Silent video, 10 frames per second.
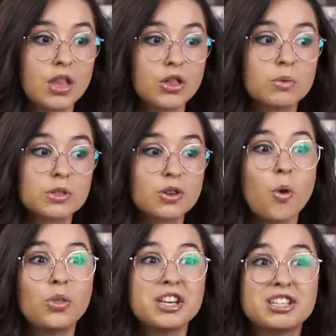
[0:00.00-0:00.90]
There was
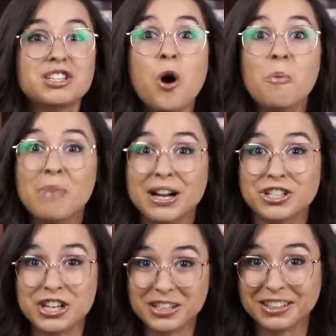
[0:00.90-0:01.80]
only so
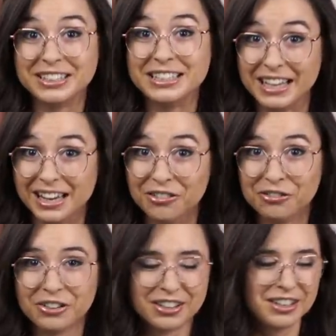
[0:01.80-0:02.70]
much he could give.